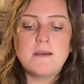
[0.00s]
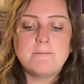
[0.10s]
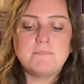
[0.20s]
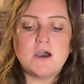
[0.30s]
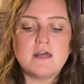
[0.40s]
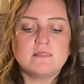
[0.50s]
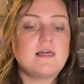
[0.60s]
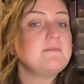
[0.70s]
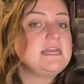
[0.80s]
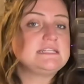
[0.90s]
But
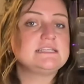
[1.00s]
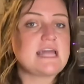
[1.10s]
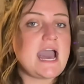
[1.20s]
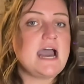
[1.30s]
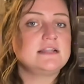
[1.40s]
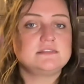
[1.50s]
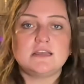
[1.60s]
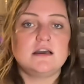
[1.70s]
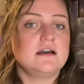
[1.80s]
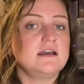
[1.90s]
let me get to that
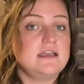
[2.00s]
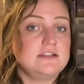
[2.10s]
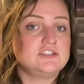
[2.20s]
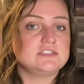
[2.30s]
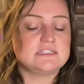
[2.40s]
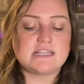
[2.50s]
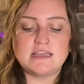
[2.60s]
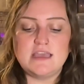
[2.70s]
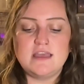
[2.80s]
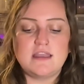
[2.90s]
in just a
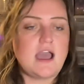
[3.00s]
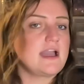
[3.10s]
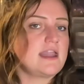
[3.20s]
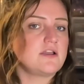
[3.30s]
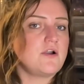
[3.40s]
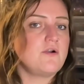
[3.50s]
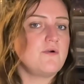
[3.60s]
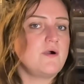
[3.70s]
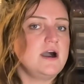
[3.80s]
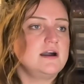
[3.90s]
second. I gotta
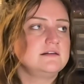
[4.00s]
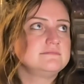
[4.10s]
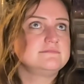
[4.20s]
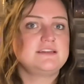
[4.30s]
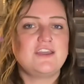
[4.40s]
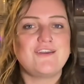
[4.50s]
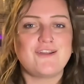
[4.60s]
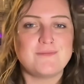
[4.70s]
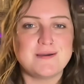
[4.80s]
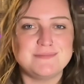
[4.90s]
go get
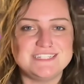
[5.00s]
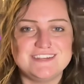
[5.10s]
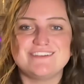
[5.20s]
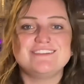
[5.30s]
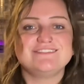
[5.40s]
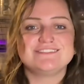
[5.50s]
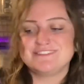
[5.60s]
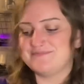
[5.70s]
all my materials.